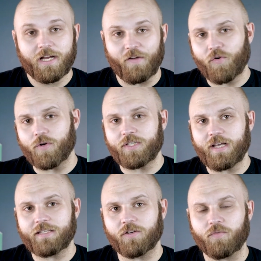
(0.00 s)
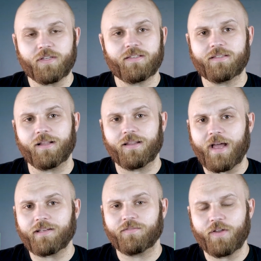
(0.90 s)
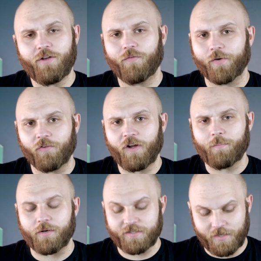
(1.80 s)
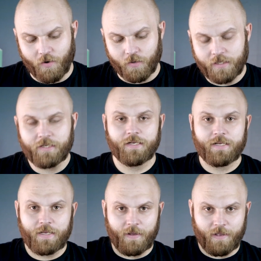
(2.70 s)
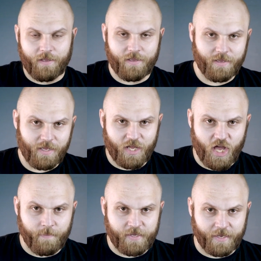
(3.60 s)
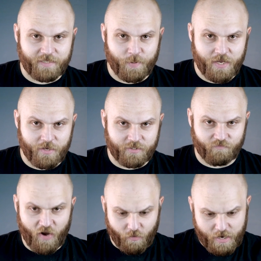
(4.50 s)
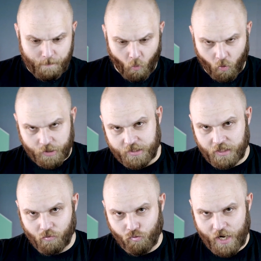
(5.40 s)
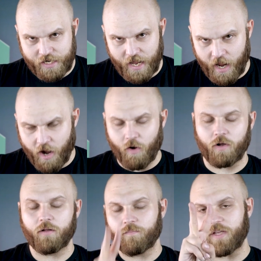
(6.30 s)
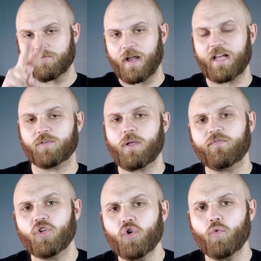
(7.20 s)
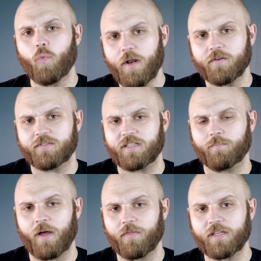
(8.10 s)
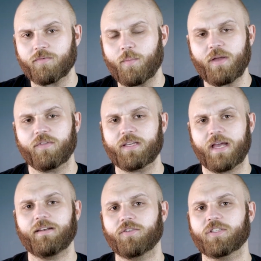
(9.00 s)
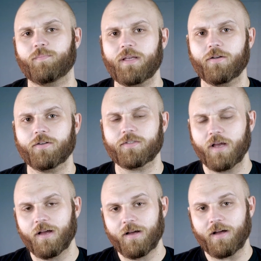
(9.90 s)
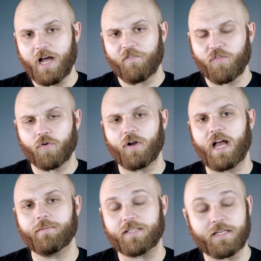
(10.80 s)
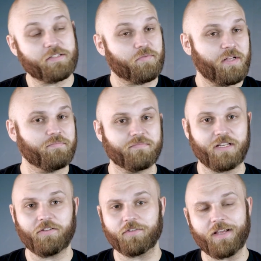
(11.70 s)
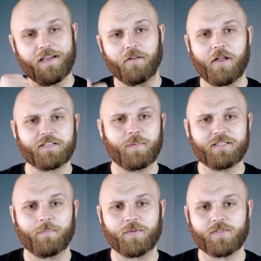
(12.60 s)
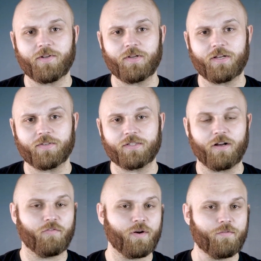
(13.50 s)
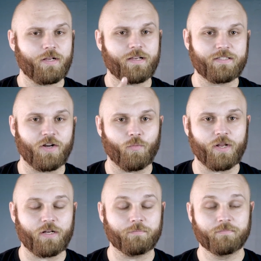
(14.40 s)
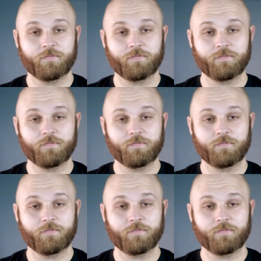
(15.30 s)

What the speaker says: Of course, you guys know this is the last video for November, so MEXP is very important right now. That's right, guys, we have 2 winners this month. That's right, we have the Kanto speakers up for grabs, and, well, you know, they're taking a lot of space up in the studio, so if one of you guys don't win them,